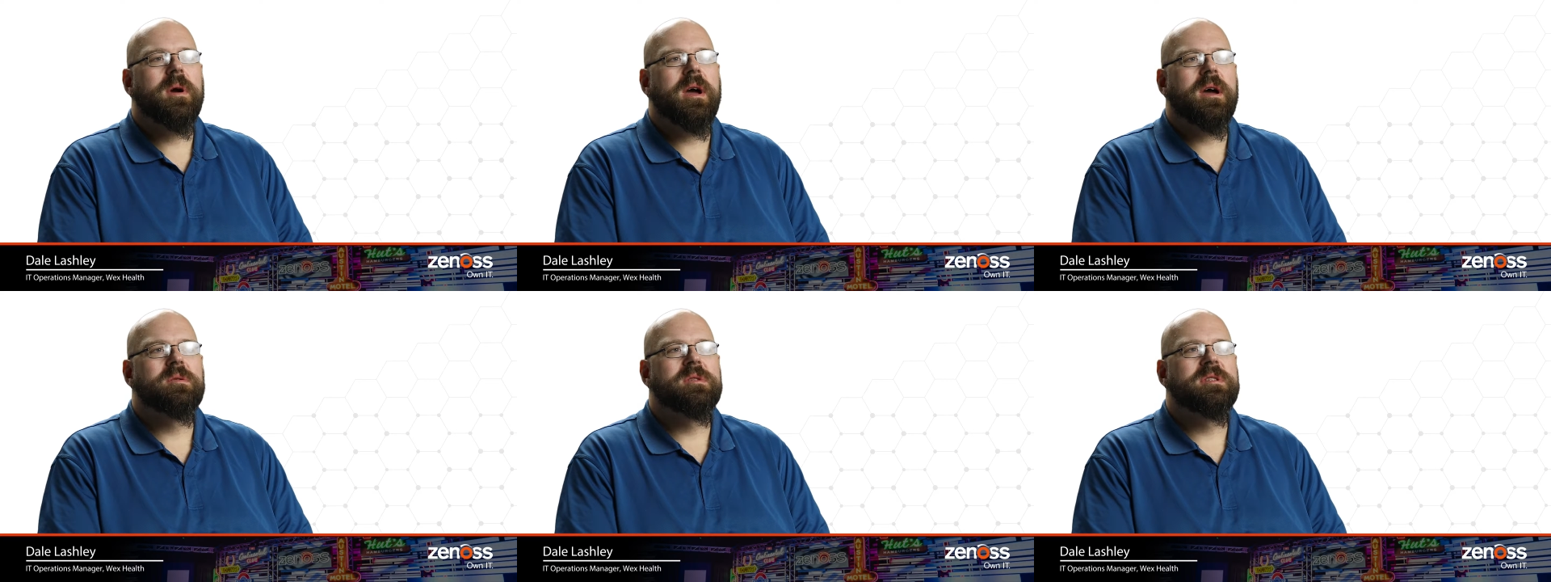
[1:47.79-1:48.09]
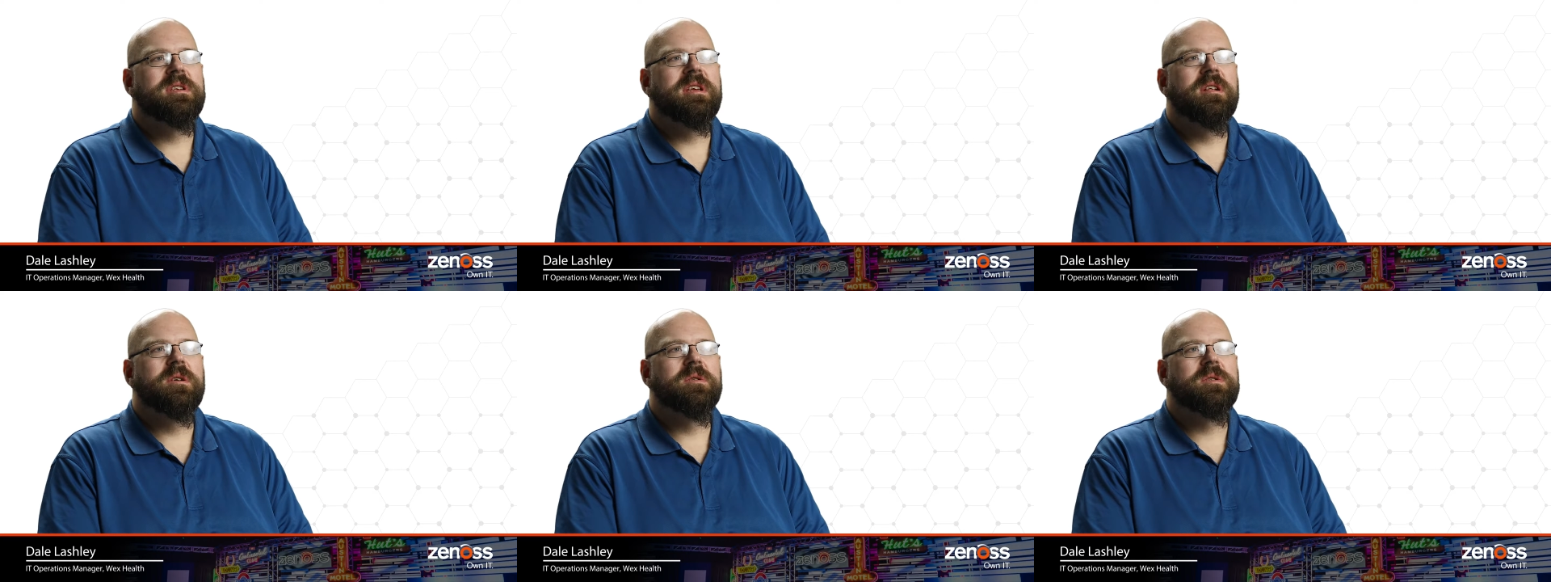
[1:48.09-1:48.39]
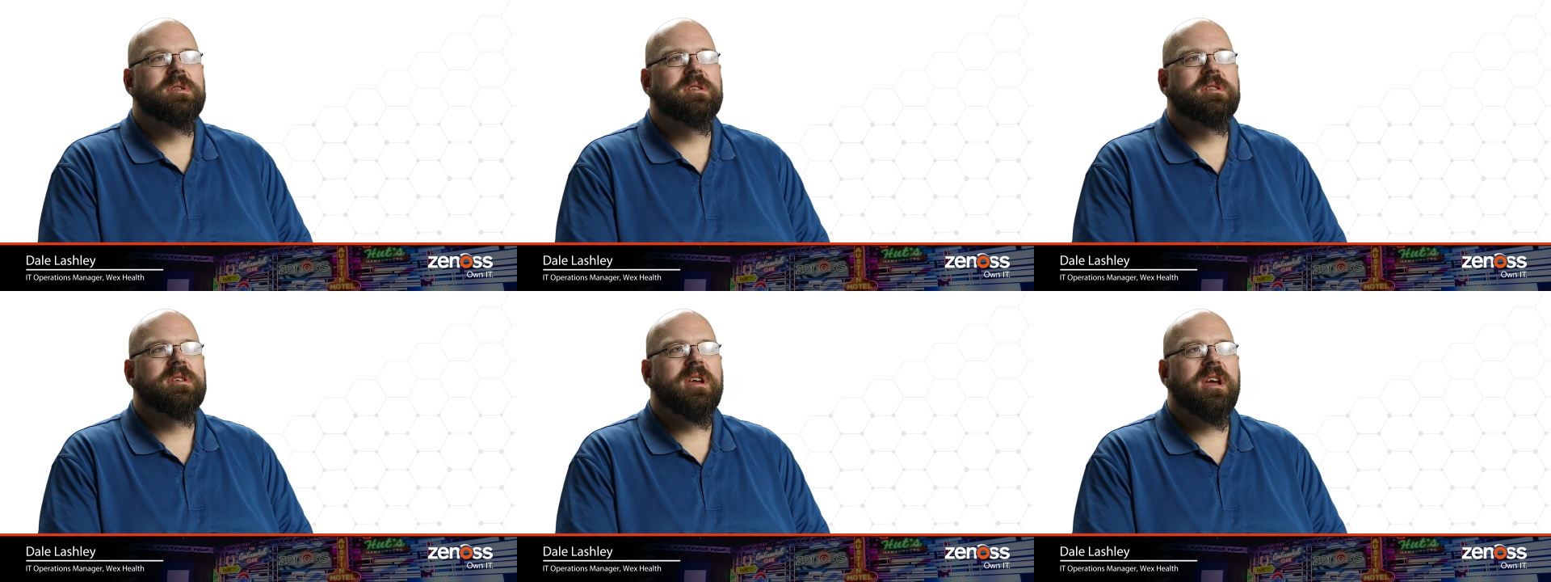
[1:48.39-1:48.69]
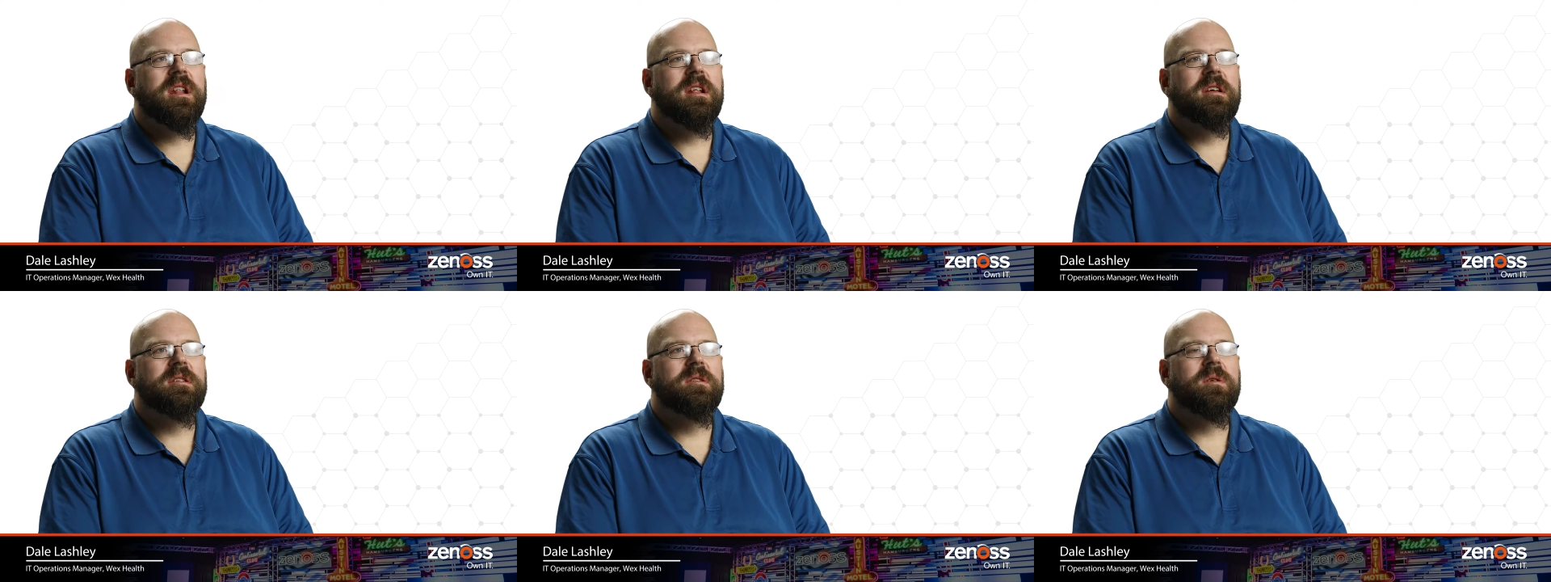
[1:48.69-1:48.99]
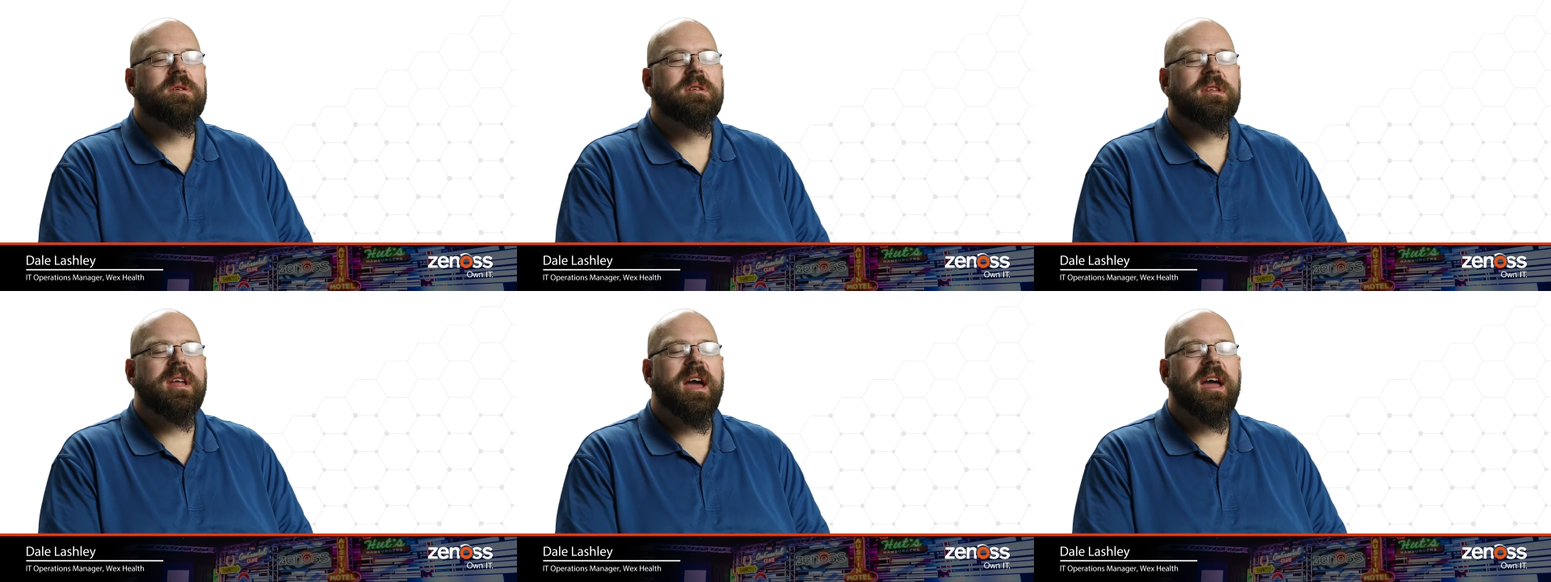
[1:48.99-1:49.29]
how Zenoss has kind of
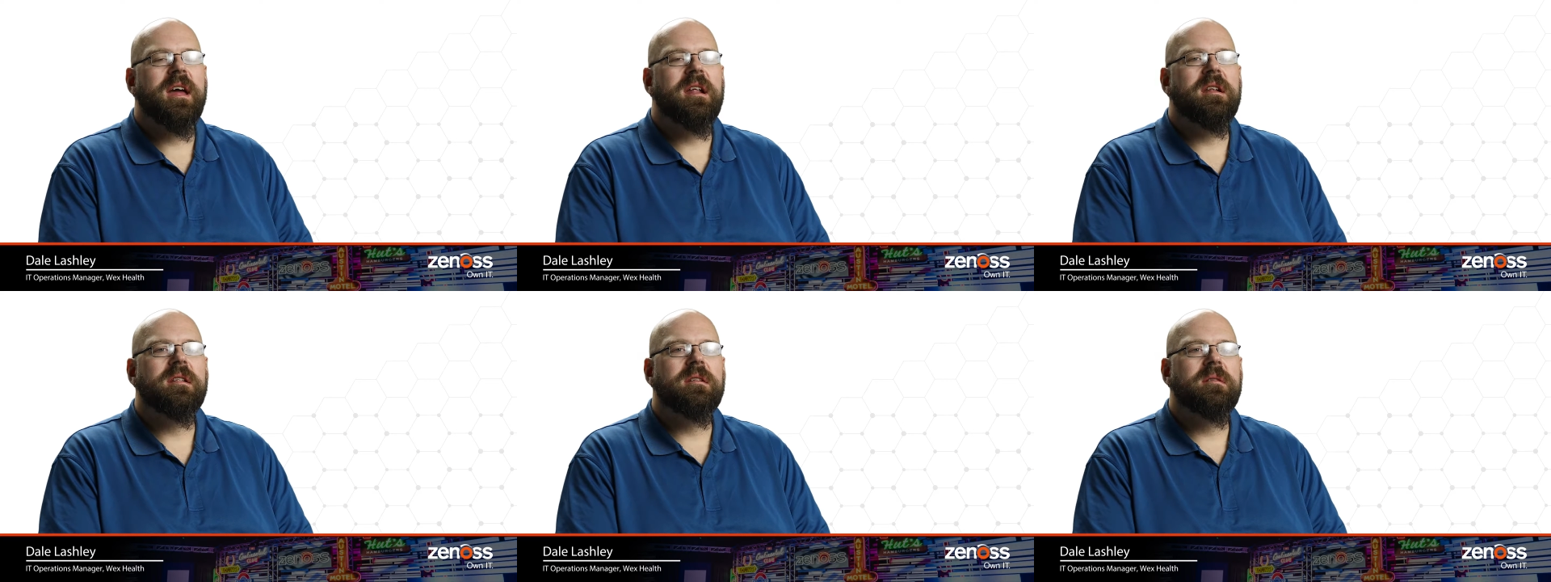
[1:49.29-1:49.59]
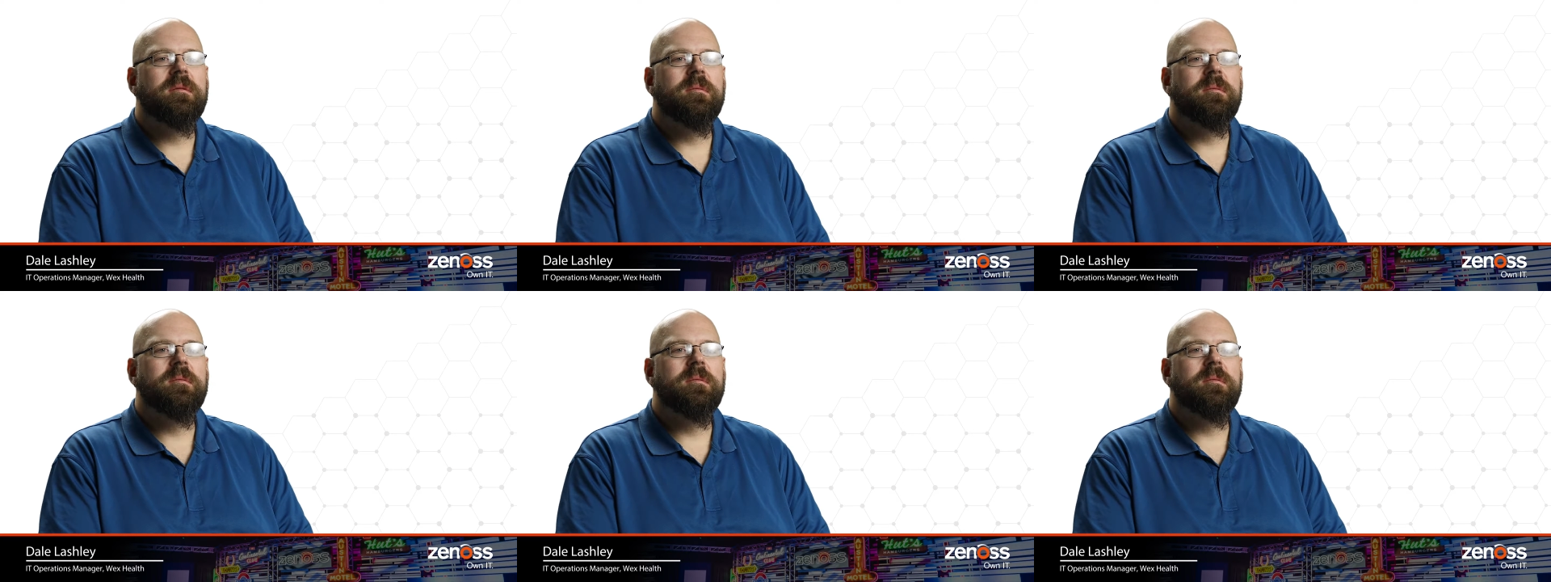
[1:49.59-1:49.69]
looked at